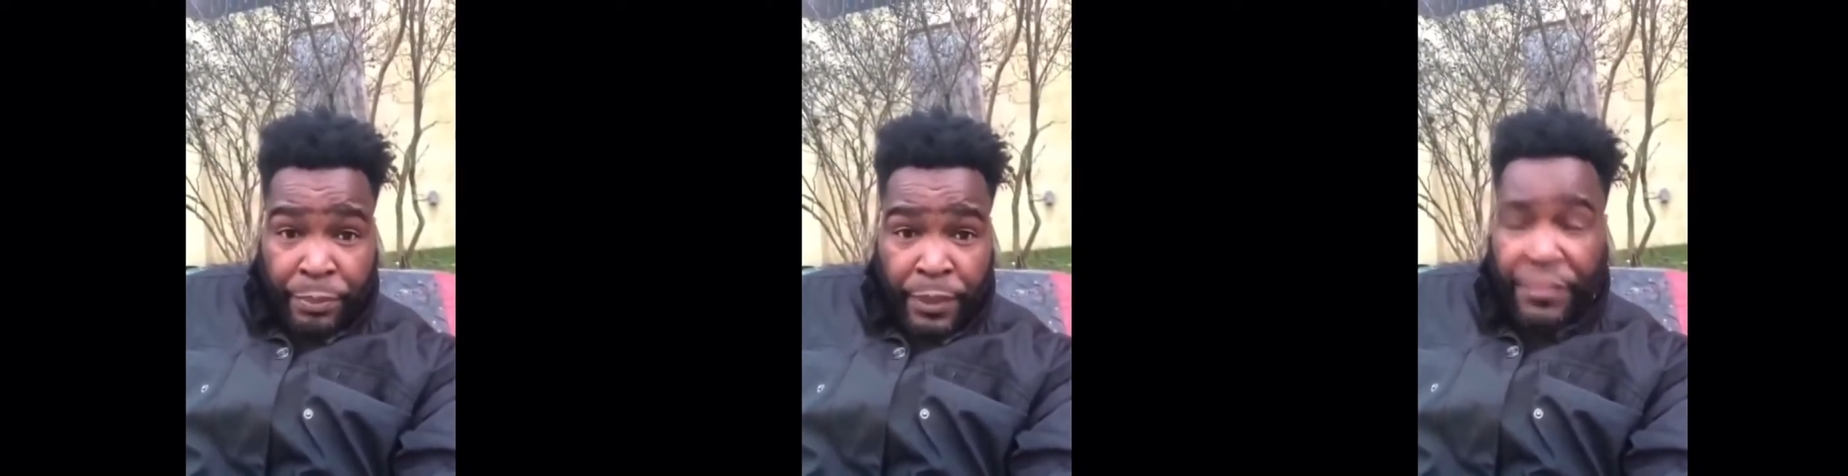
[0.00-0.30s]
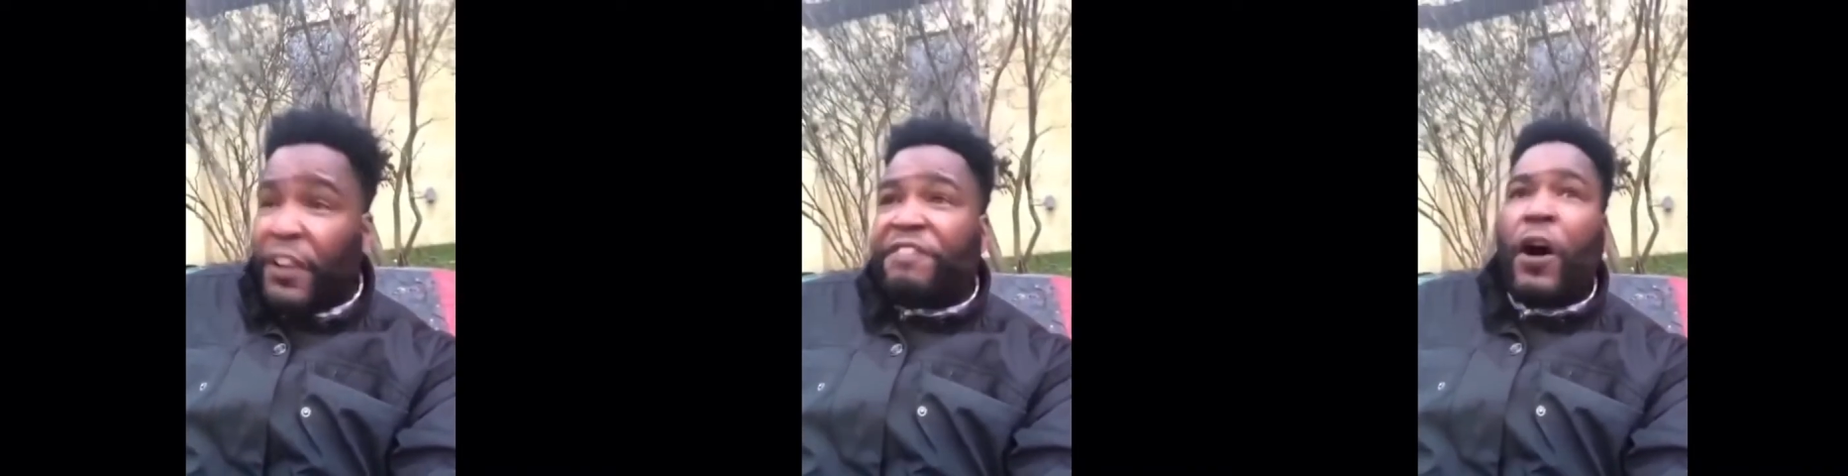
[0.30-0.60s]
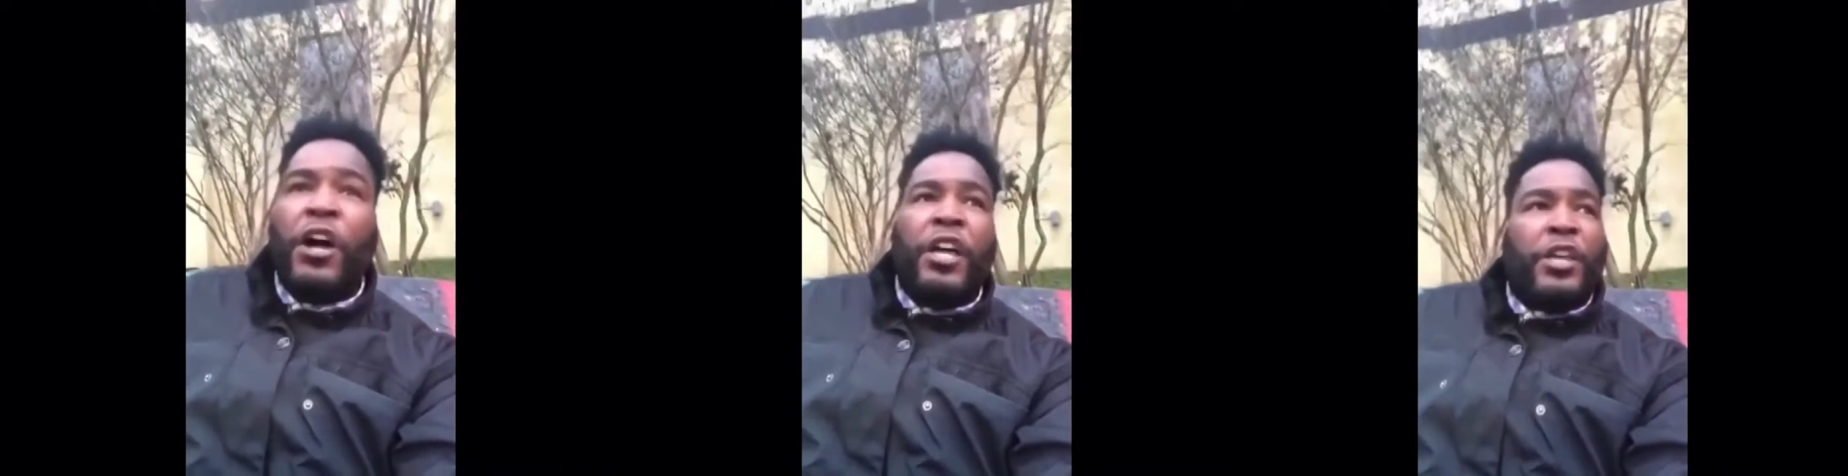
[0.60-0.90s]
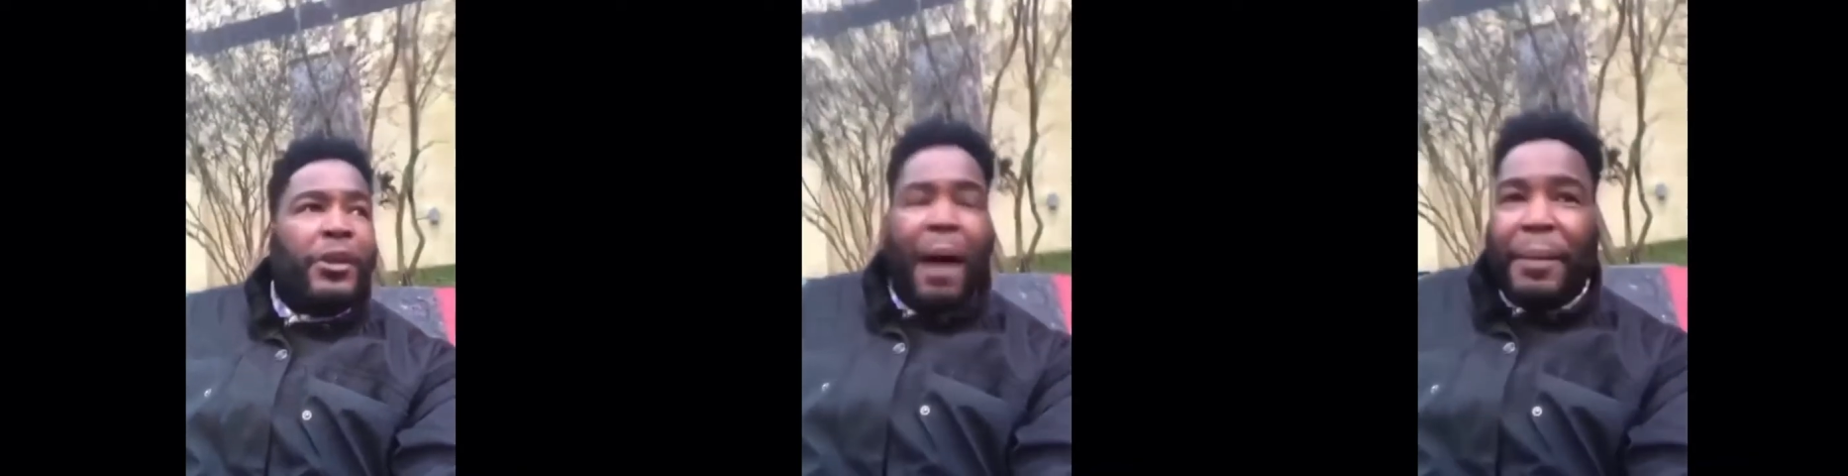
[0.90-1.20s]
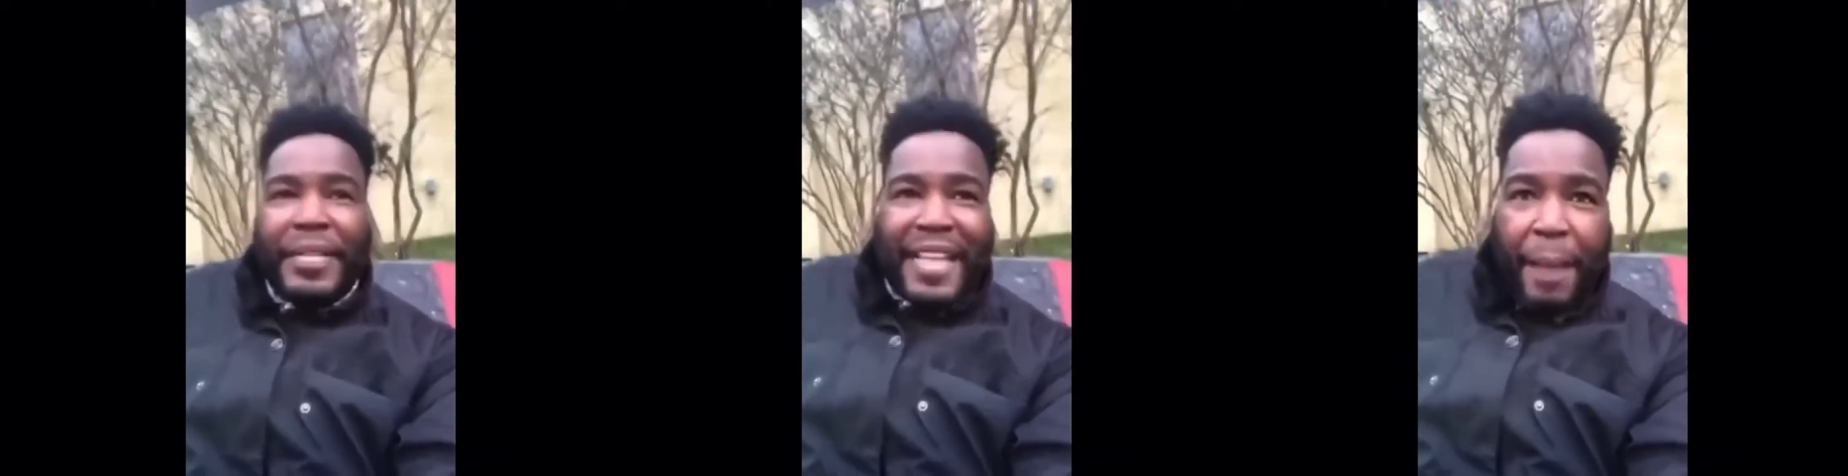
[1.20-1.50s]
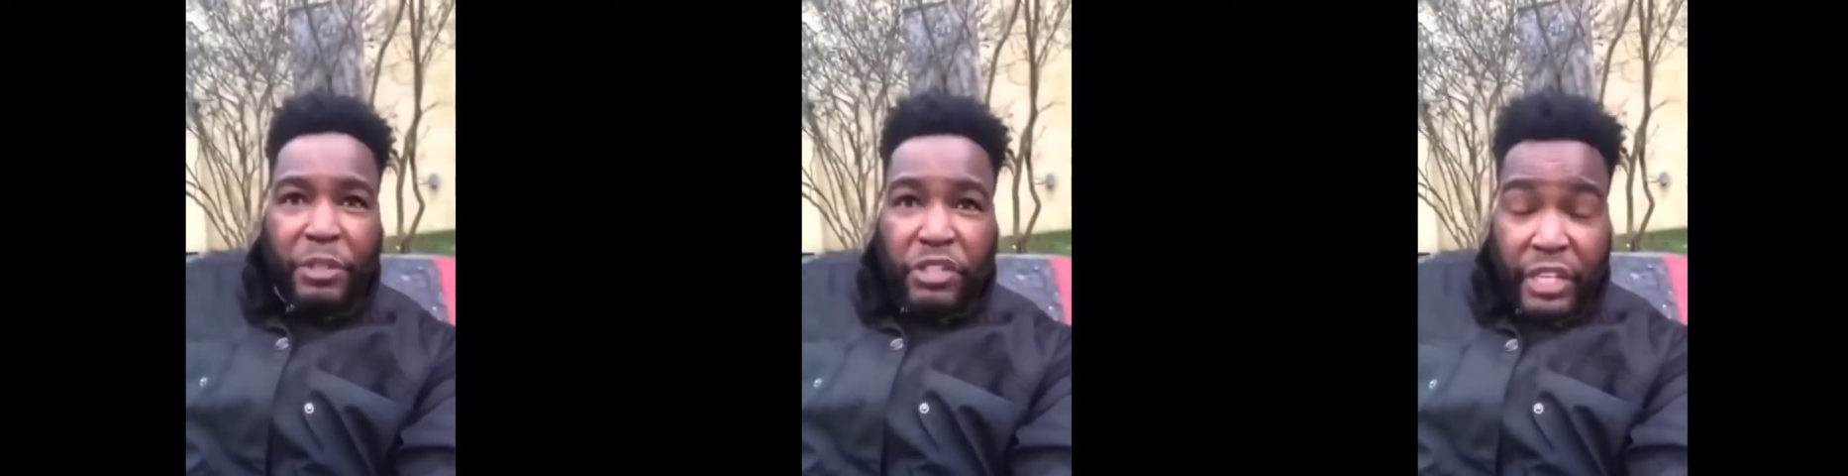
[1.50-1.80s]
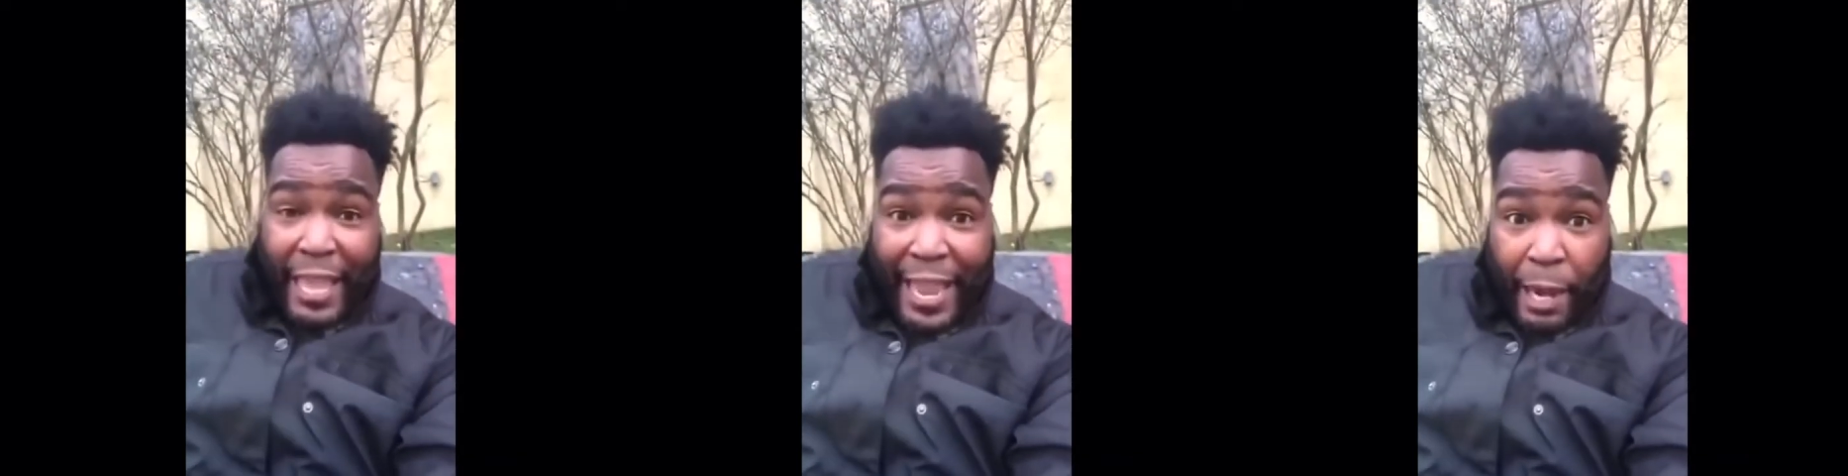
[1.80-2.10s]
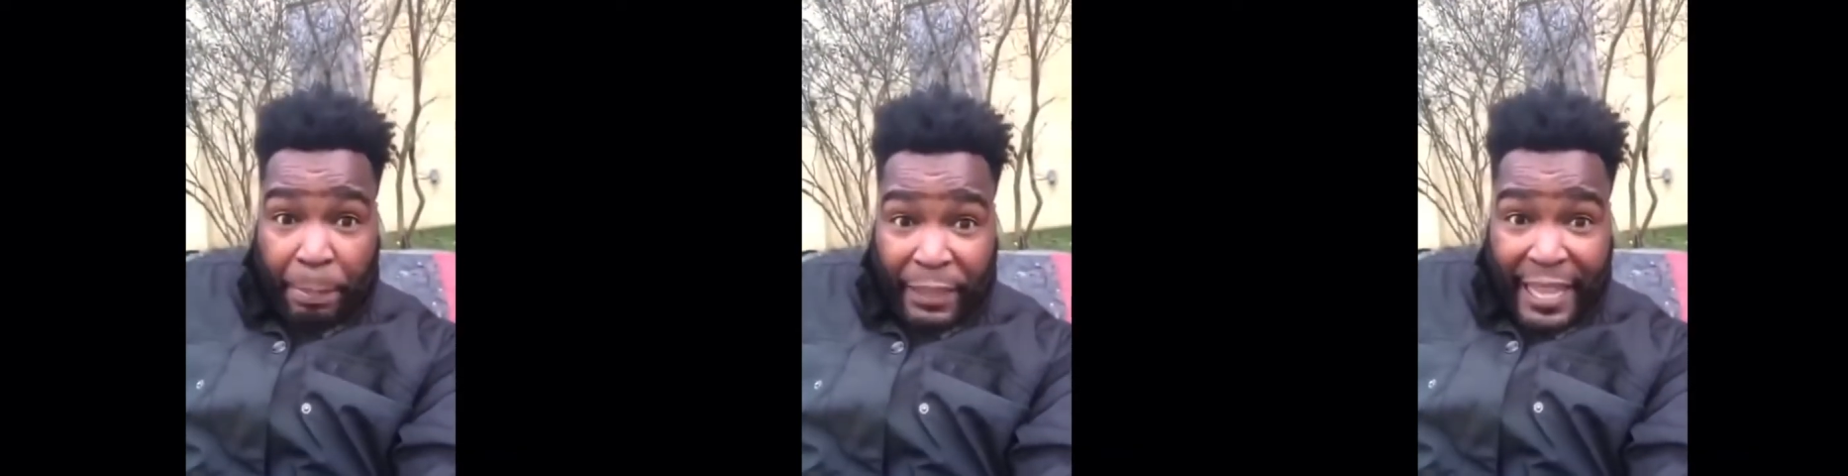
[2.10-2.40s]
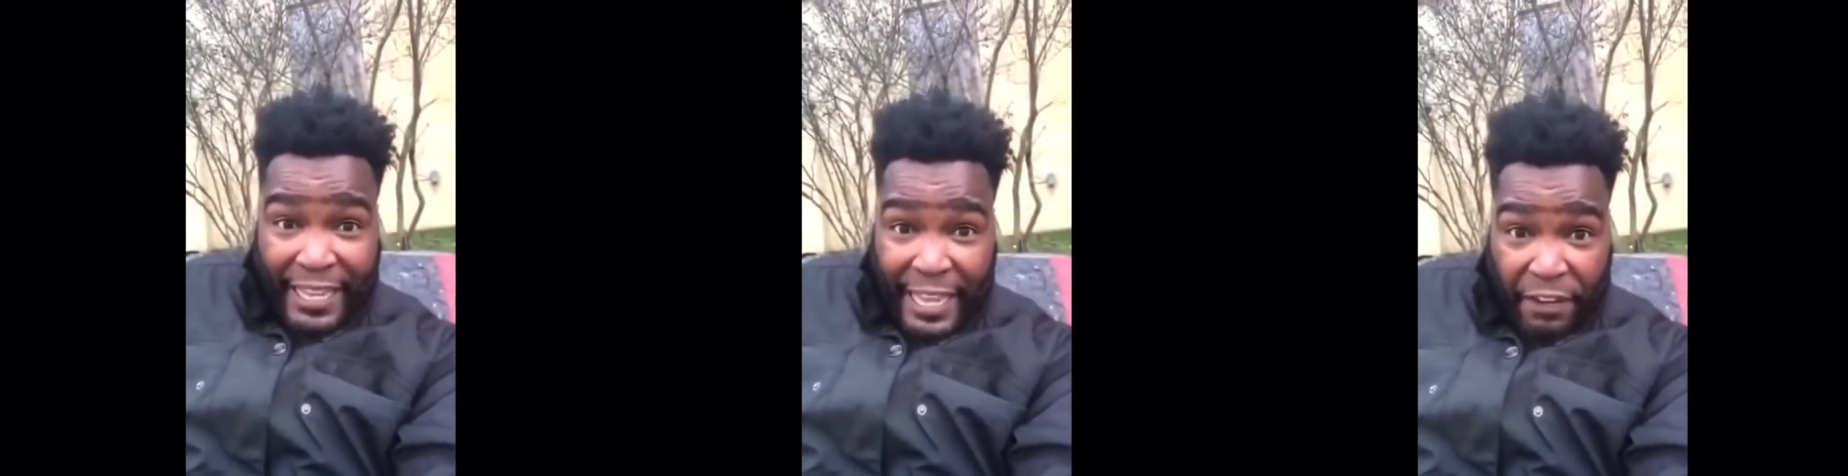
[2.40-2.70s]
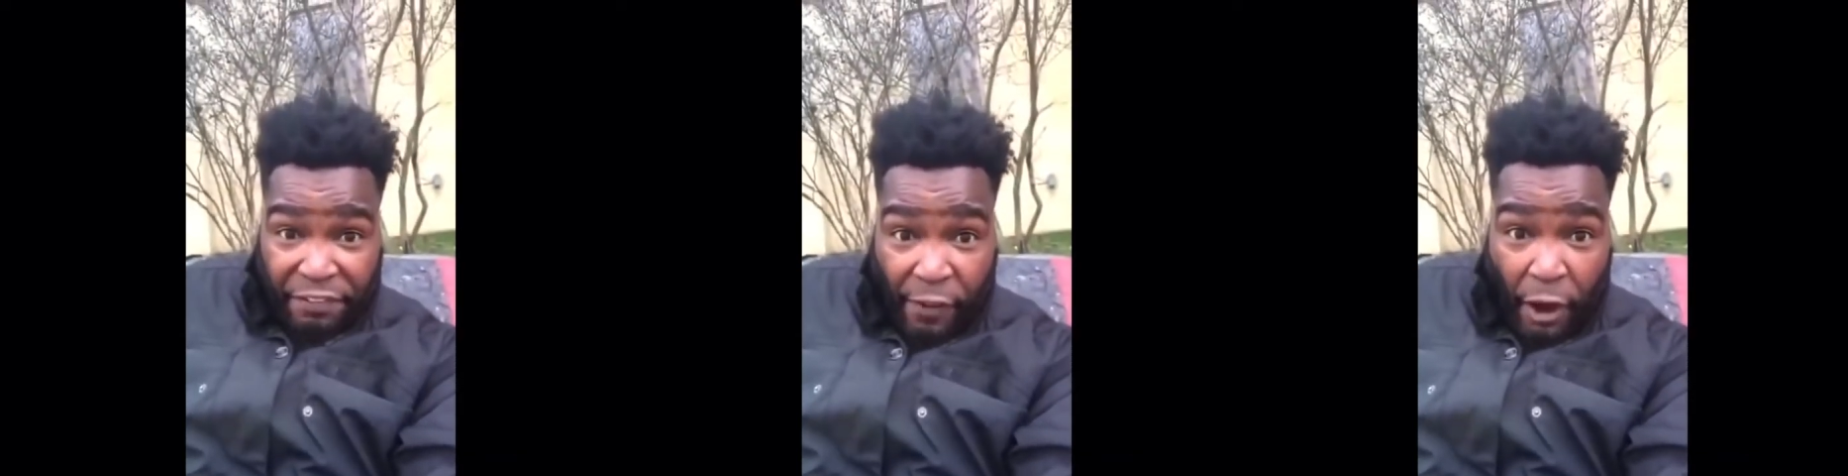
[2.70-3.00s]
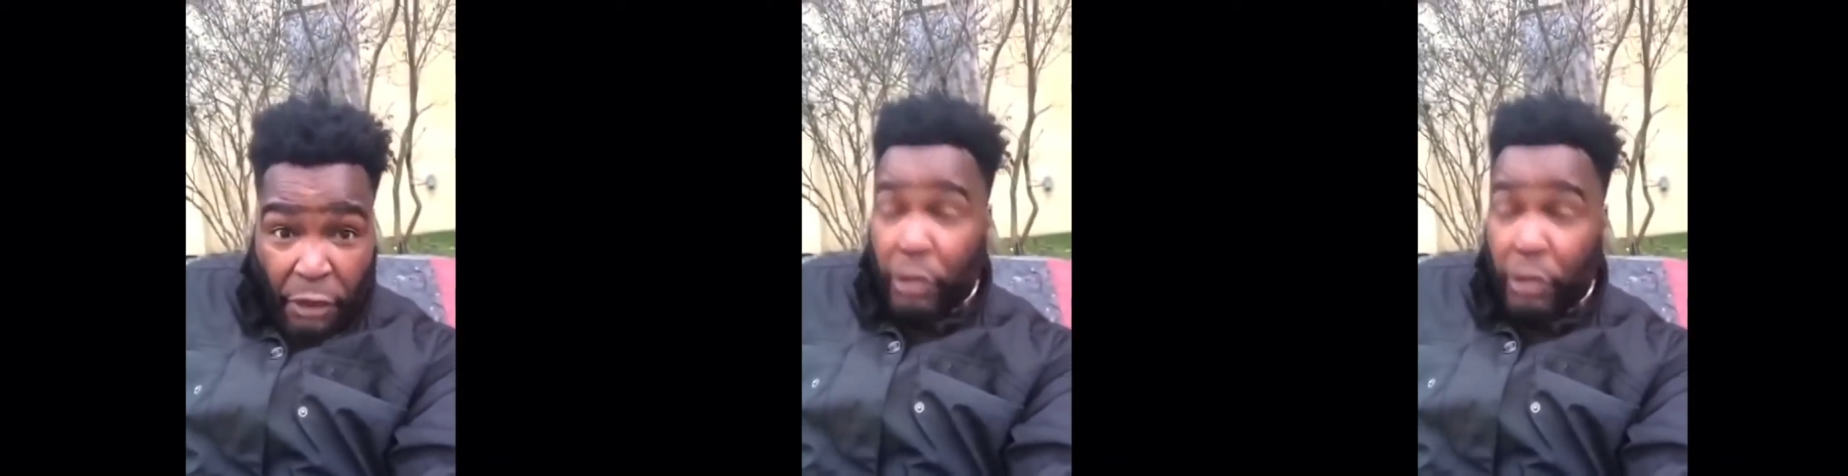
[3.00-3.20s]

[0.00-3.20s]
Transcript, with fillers: The fog. You know how many times you took an airplane in the fog?